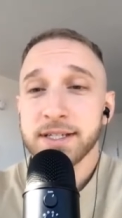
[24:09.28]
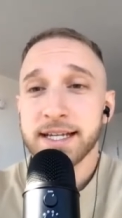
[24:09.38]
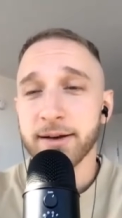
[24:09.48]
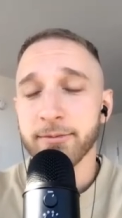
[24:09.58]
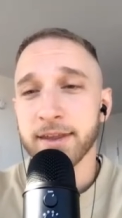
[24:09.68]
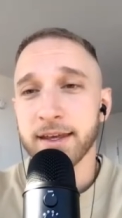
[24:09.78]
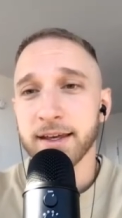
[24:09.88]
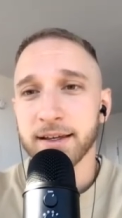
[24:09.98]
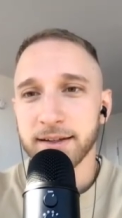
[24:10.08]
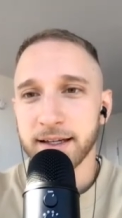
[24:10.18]
the damn
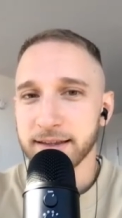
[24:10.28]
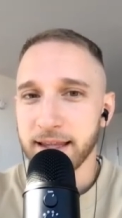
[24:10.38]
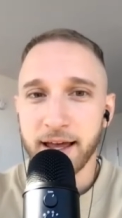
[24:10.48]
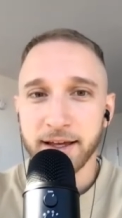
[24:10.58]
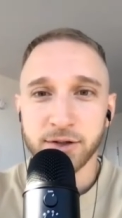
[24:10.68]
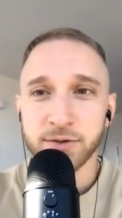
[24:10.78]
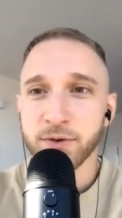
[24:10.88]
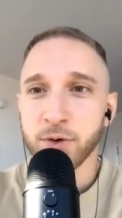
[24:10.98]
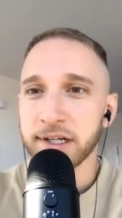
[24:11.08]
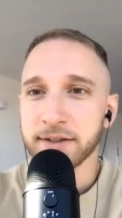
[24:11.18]
thing, like that
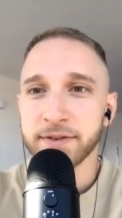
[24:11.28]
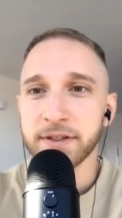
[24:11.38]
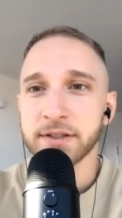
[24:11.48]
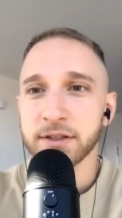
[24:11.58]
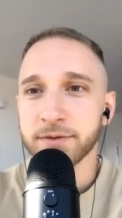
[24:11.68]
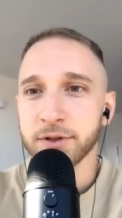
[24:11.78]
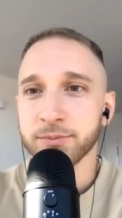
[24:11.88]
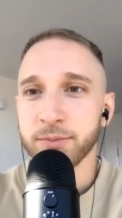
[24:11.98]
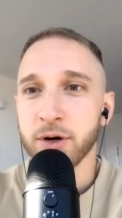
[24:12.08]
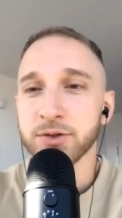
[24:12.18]
euphoric feeling you feel
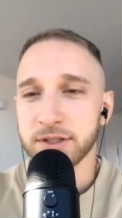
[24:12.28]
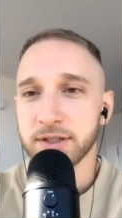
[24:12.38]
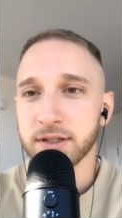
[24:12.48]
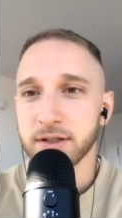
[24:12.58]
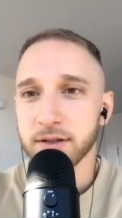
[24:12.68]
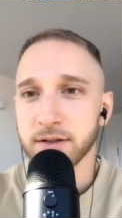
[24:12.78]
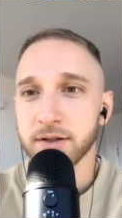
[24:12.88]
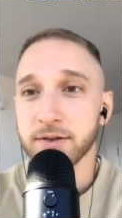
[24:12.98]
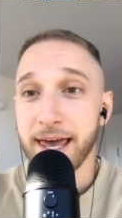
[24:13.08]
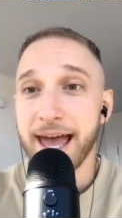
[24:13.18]
post,
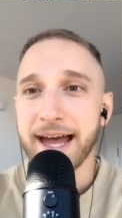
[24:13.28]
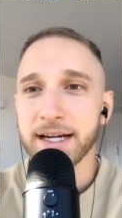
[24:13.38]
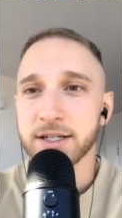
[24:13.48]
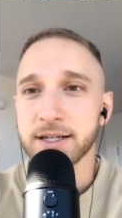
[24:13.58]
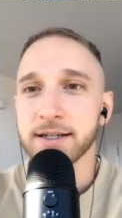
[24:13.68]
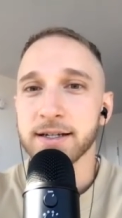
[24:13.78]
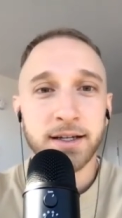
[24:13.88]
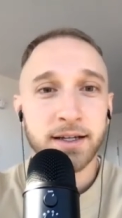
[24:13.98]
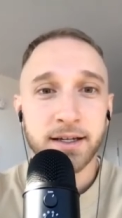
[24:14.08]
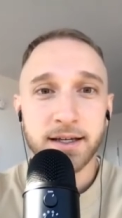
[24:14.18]
that action,
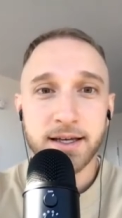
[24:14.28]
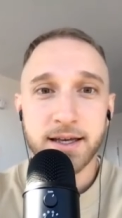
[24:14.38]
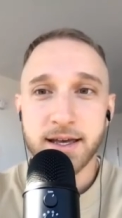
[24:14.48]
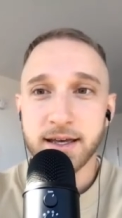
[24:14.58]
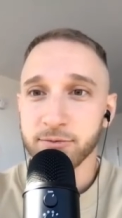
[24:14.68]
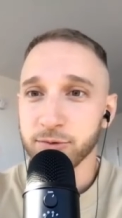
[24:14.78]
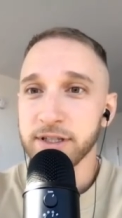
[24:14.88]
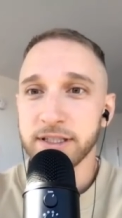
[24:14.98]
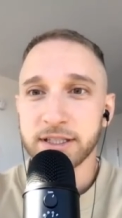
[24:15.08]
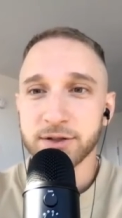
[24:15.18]
it
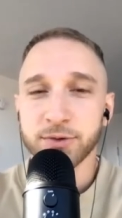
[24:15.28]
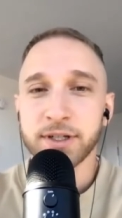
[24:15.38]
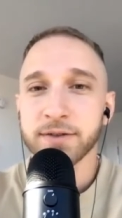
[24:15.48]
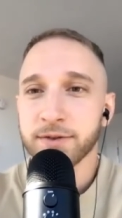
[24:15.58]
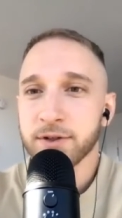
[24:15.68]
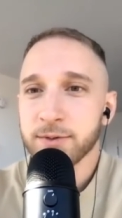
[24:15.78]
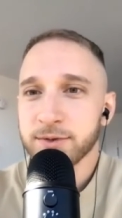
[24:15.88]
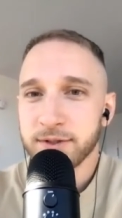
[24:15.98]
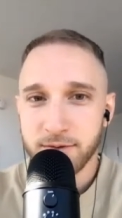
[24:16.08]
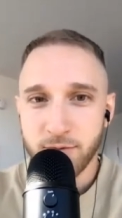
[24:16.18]
really just
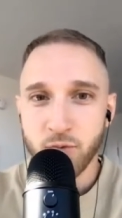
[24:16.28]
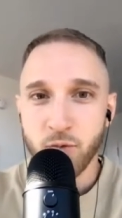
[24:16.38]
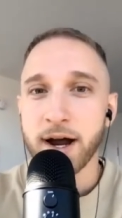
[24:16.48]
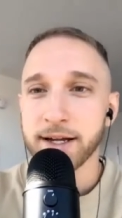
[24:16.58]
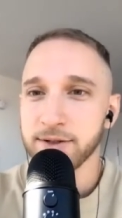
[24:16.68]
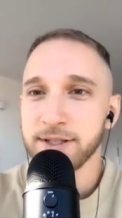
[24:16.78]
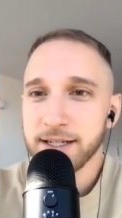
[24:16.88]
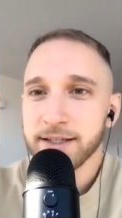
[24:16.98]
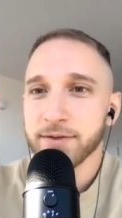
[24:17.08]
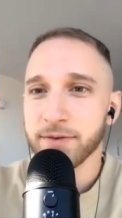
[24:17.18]
reaffirms why you
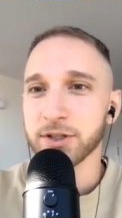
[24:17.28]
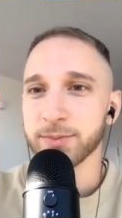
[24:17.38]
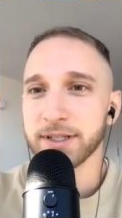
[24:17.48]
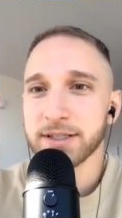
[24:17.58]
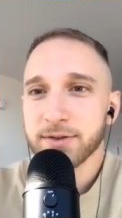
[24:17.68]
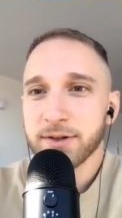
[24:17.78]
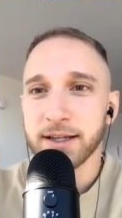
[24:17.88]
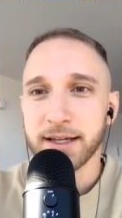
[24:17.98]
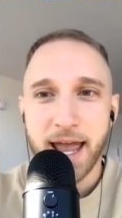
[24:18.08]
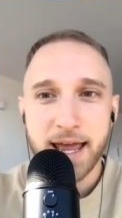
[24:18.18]
did it in the first place, right? Like